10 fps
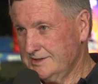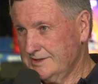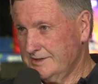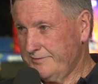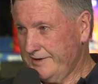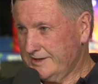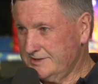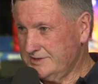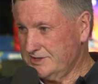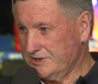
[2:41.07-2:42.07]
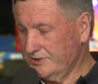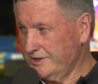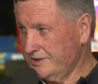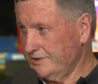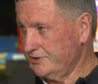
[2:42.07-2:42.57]
the fact is he's
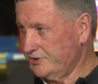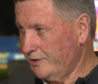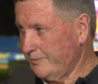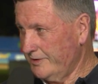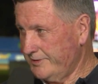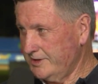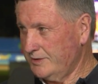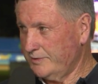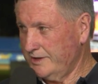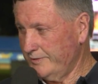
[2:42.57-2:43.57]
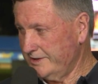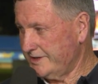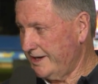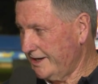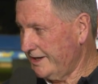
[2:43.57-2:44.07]
learning on the job, and I think when he went
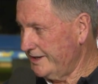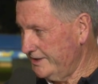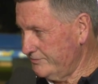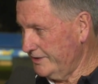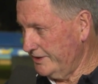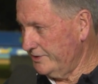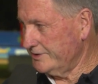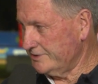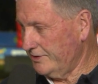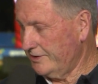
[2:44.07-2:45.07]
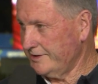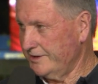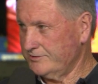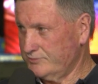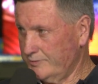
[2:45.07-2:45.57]
to Adelaide, he really learnt a lot
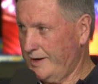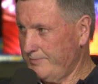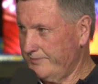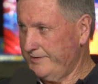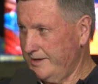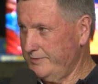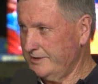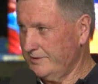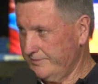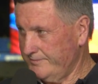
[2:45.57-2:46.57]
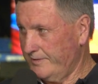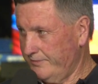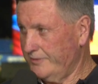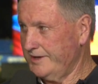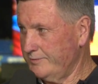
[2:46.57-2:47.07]
and grew up a fair bit, and I
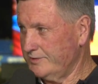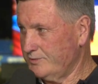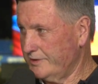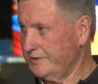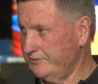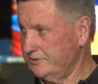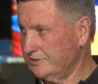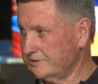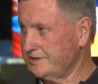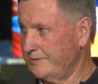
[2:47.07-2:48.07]
find that with quite a few dogs. They